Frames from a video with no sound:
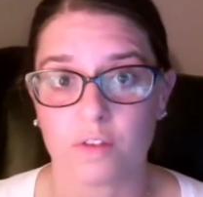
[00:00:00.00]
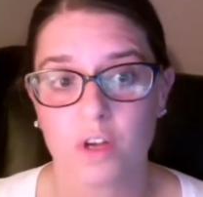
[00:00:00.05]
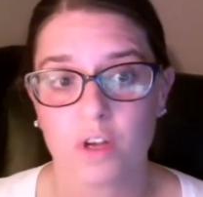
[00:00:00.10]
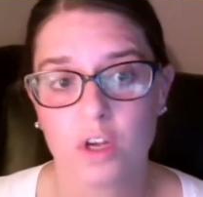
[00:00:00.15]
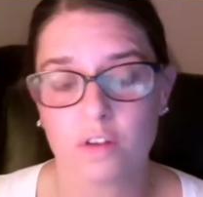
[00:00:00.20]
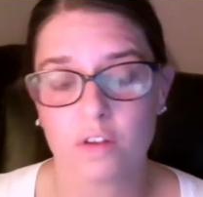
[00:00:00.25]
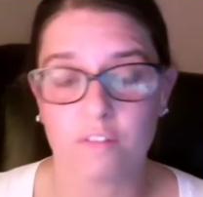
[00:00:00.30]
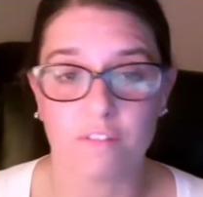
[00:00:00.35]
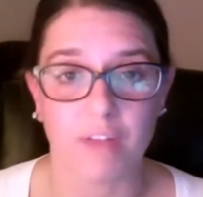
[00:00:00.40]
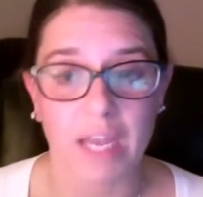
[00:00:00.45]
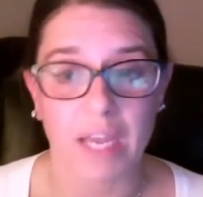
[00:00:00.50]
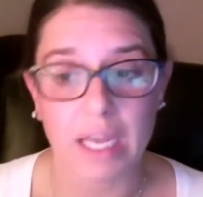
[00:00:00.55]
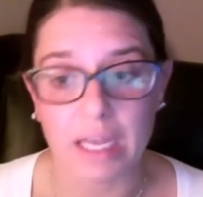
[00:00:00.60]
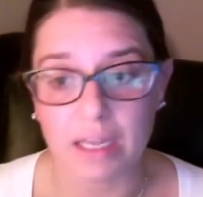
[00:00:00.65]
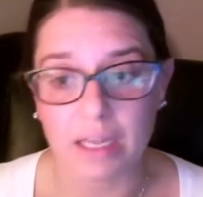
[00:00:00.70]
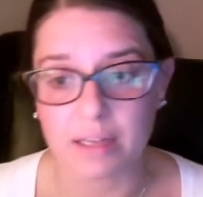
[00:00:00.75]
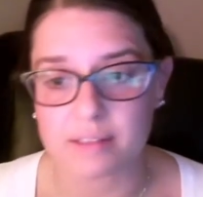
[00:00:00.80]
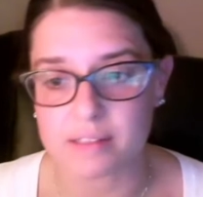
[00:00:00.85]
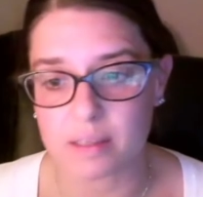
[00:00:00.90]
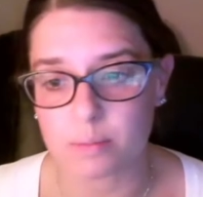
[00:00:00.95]

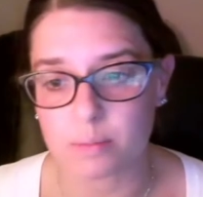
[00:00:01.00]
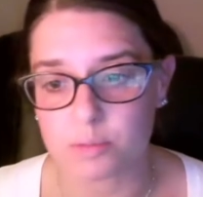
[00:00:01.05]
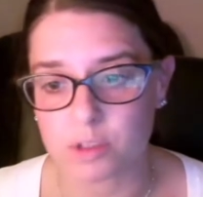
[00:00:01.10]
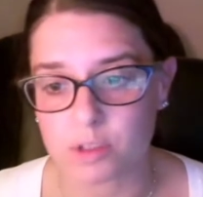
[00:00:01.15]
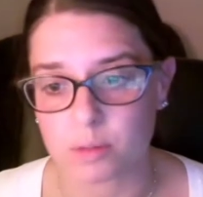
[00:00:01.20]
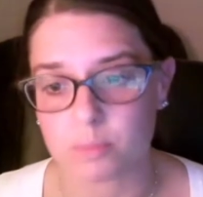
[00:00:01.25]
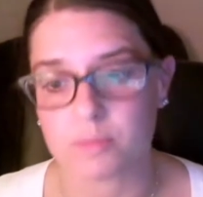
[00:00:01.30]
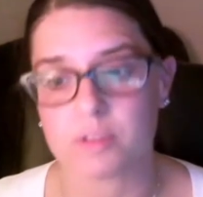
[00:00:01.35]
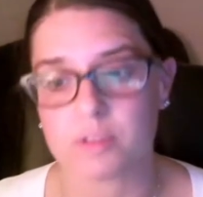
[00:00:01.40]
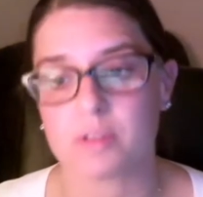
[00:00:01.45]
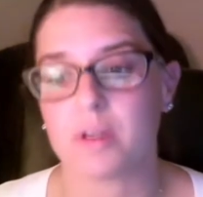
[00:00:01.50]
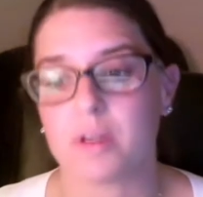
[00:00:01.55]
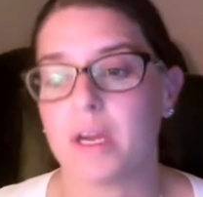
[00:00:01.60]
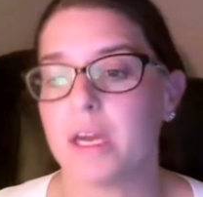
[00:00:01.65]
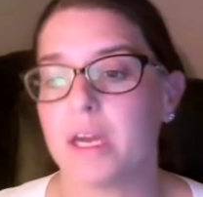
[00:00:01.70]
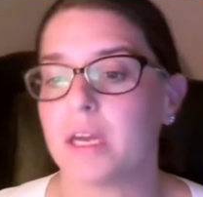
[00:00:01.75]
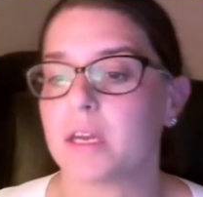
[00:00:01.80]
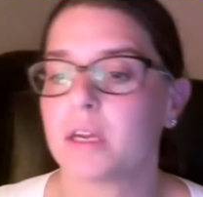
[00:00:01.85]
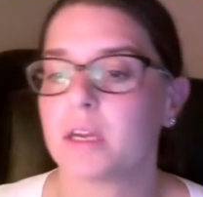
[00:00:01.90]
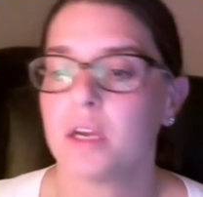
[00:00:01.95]
vague symptoms
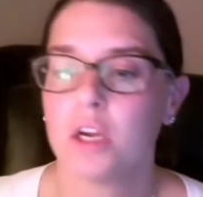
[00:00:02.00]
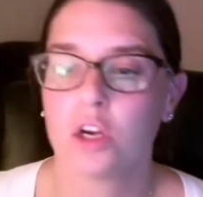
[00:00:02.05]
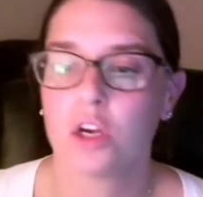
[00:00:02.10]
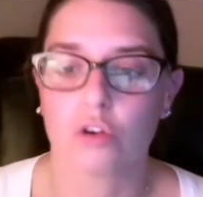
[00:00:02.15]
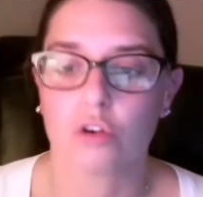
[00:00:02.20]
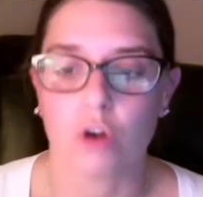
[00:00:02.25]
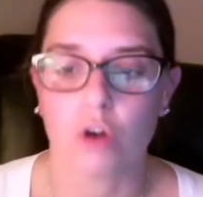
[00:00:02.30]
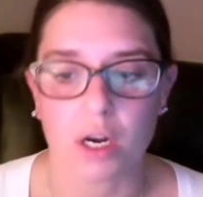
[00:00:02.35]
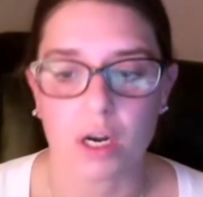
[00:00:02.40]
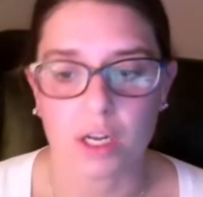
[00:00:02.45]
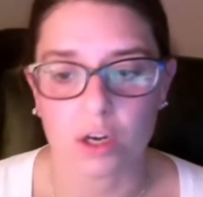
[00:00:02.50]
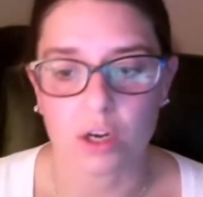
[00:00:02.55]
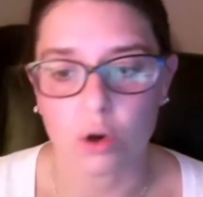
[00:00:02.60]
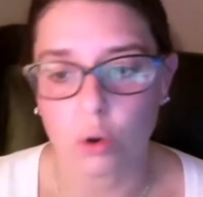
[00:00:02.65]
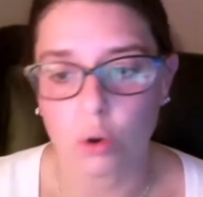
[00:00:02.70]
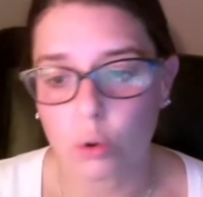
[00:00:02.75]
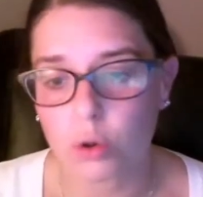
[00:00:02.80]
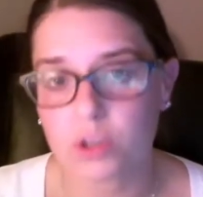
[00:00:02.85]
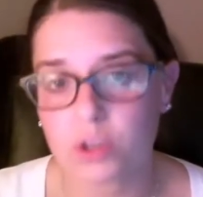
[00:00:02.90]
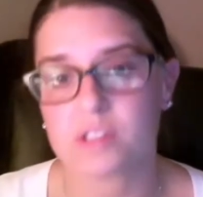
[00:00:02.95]
like chronic
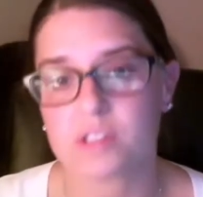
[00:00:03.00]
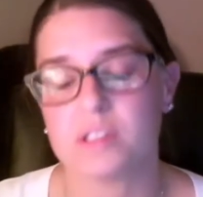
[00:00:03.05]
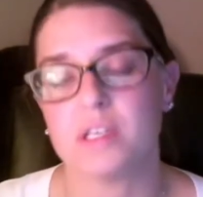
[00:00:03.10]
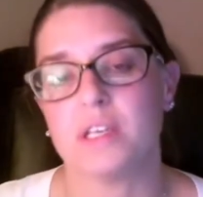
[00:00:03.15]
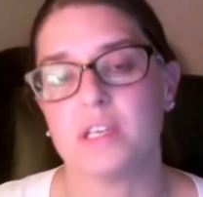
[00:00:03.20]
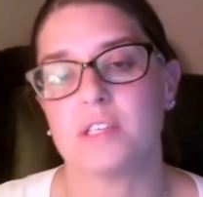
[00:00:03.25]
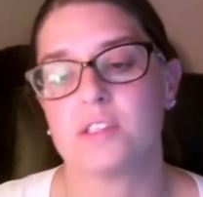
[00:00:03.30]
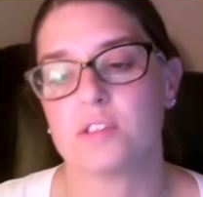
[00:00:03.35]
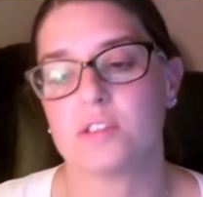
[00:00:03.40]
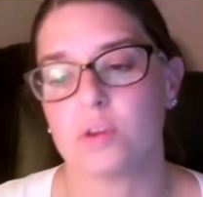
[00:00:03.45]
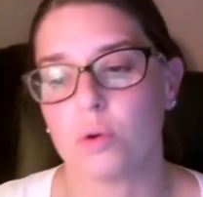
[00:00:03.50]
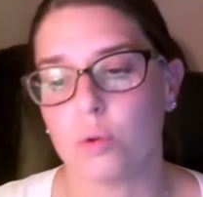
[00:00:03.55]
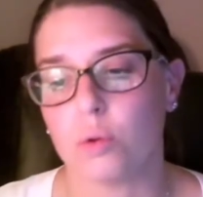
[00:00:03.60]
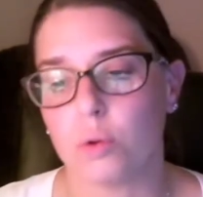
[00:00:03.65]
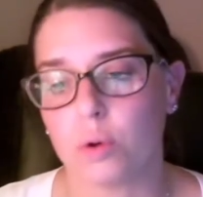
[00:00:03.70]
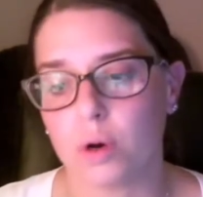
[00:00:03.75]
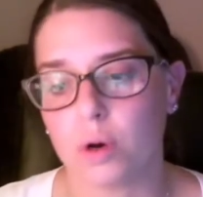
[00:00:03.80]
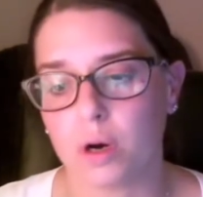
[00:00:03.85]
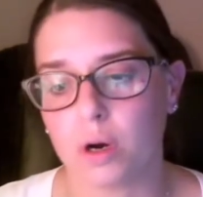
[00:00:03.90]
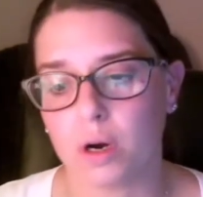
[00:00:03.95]
hoarseness
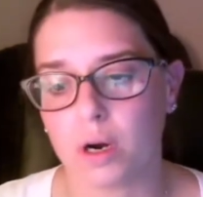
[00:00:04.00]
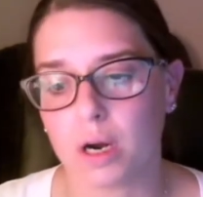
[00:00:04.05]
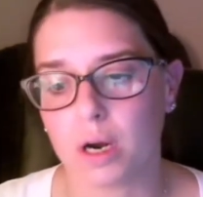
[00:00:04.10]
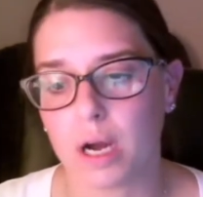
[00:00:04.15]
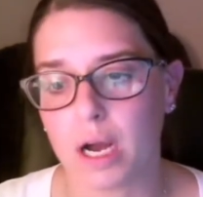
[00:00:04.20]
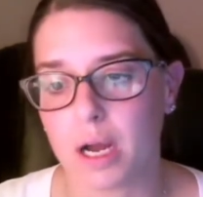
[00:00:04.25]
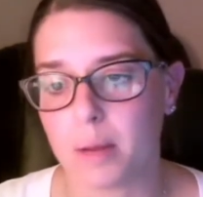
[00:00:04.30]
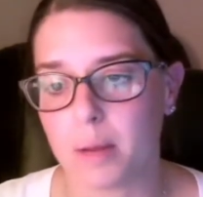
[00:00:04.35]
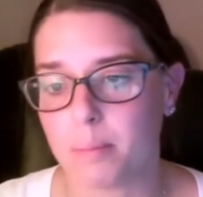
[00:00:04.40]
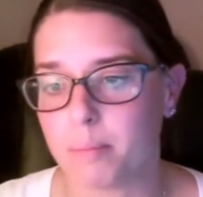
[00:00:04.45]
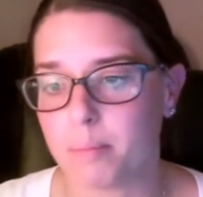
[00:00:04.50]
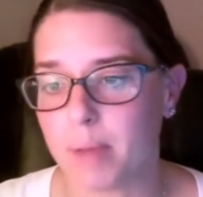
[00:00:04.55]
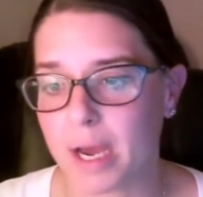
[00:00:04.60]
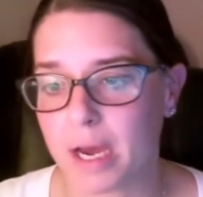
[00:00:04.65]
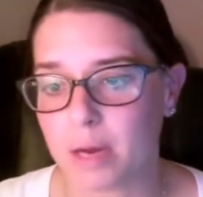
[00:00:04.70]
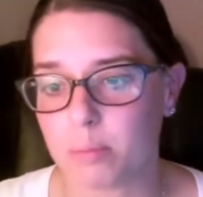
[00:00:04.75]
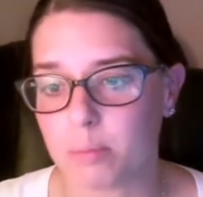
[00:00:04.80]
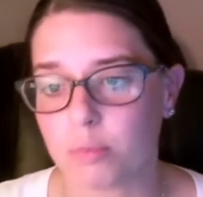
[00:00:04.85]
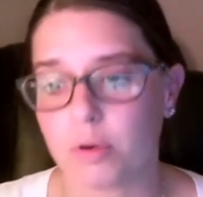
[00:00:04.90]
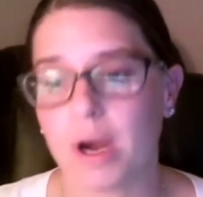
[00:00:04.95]
or
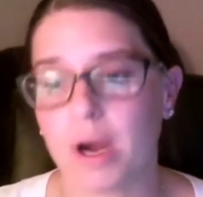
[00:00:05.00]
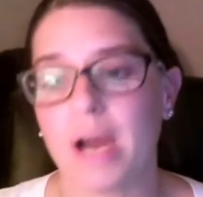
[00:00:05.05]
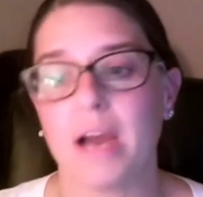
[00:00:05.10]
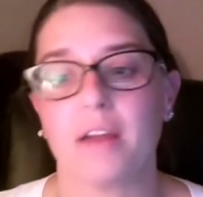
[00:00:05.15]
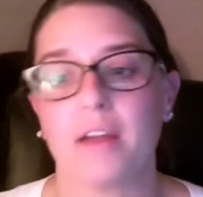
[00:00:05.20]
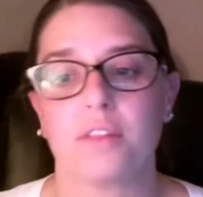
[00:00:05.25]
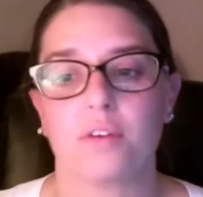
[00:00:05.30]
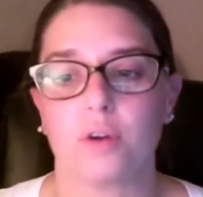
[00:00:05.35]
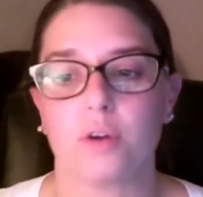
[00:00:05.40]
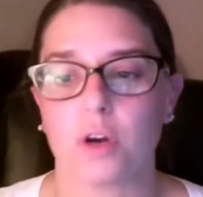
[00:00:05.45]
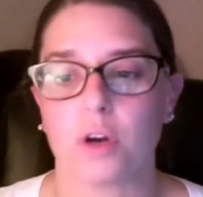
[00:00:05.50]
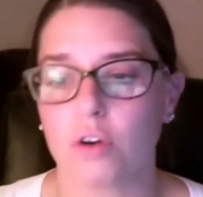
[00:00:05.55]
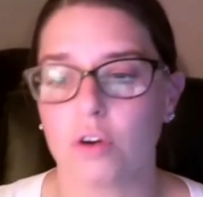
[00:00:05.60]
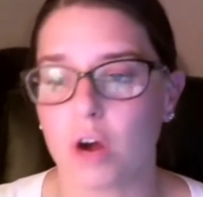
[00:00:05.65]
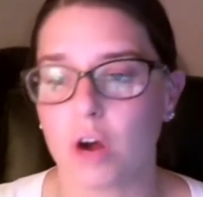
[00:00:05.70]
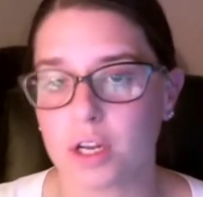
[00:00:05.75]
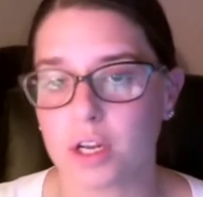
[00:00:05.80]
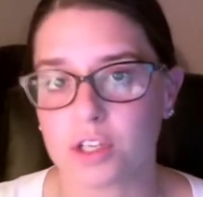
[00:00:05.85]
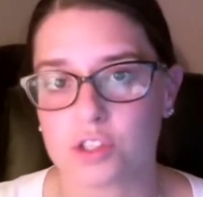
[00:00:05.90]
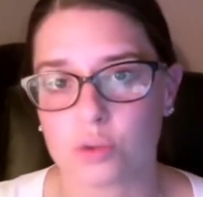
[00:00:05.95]
bad breath or a
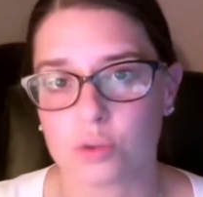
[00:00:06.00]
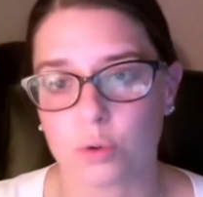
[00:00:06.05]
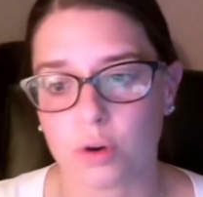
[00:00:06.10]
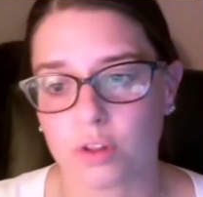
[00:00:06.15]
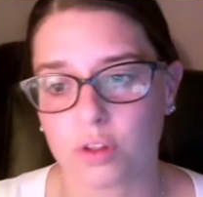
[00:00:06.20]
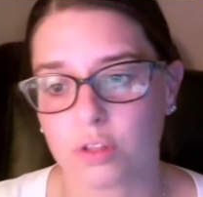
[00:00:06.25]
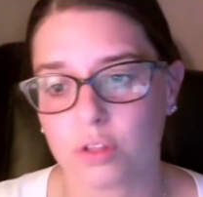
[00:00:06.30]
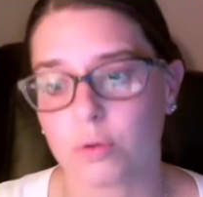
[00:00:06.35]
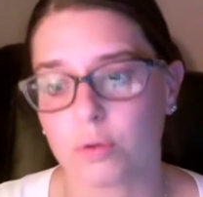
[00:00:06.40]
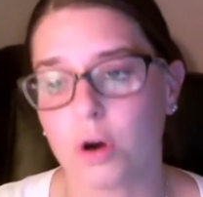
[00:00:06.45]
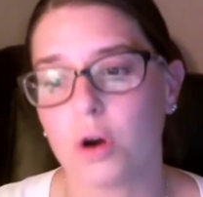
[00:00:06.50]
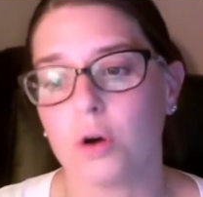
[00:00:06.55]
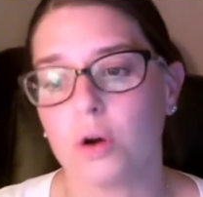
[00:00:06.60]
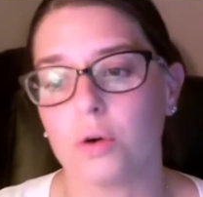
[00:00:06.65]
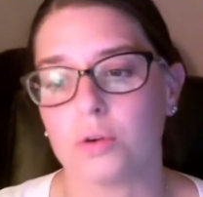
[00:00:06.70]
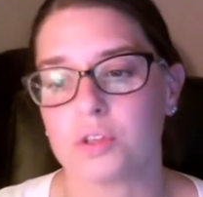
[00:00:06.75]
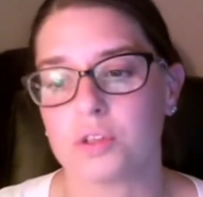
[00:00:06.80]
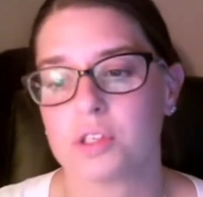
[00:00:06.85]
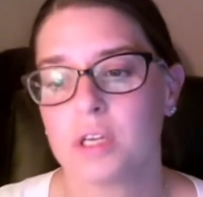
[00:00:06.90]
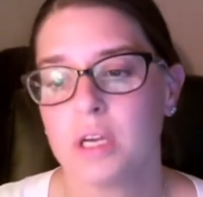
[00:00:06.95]
chronic sore throat,